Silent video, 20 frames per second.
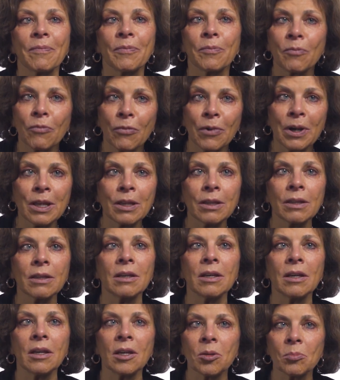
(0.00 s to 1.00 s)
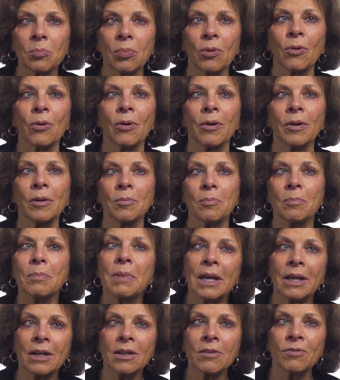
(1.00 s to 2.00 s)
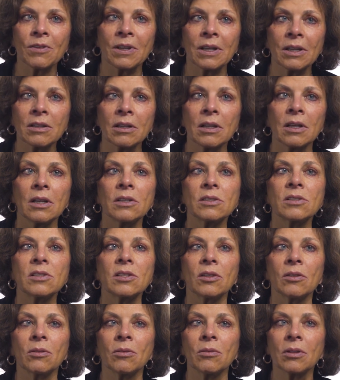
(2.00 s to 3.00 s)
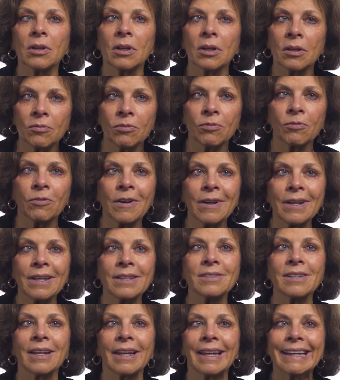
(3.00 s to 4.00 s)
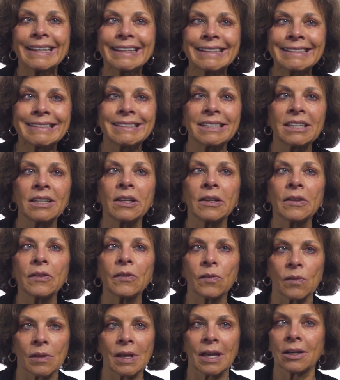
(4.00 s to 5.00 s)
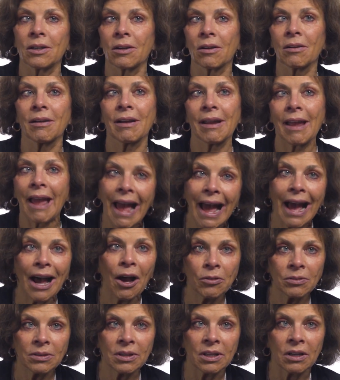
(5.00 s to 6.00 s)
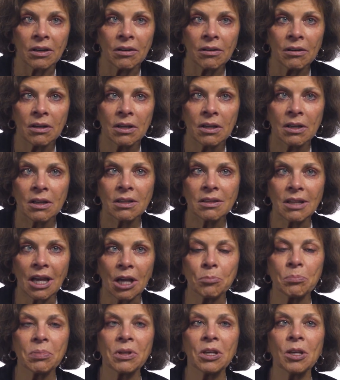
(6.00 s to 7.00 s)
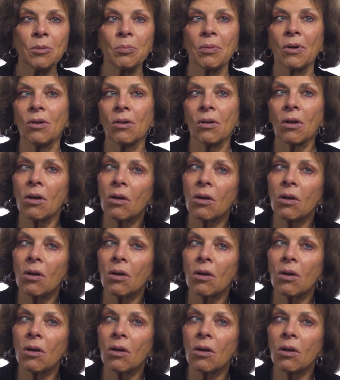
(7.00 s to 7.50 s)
really important benefit to confront ideas that are out there that people